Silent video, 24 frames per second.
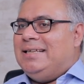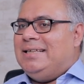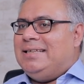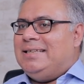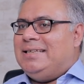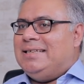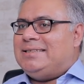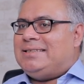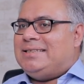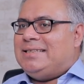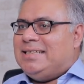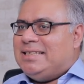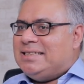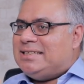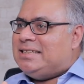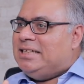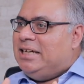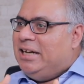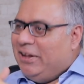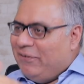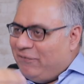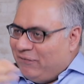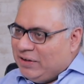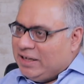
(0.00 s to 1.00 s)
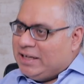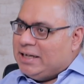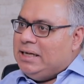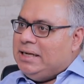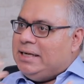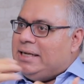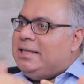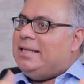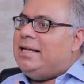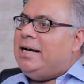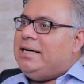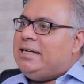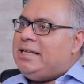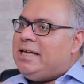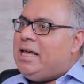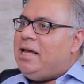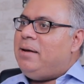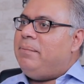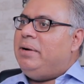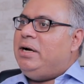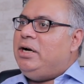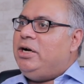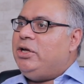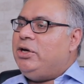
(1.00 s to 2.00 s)
this difficulty that
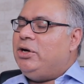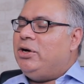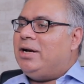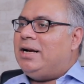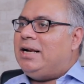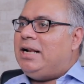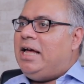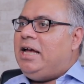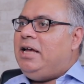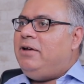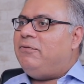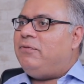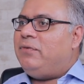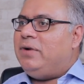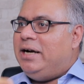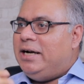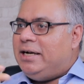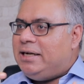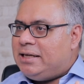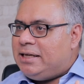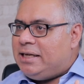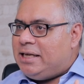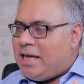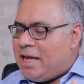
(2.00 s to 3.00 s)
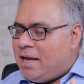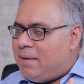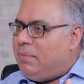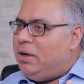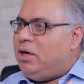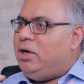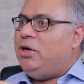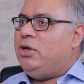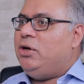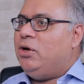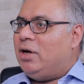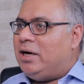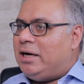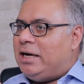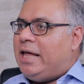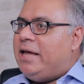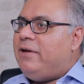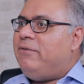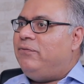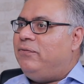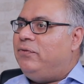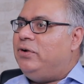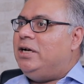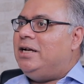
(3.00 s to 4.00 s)
came into your life, it came into your
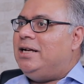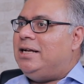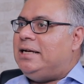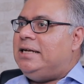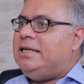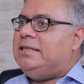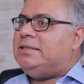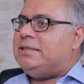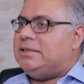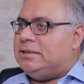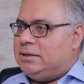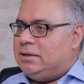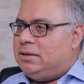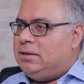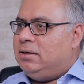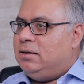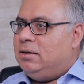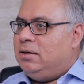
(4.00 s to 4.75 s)
life for a reason.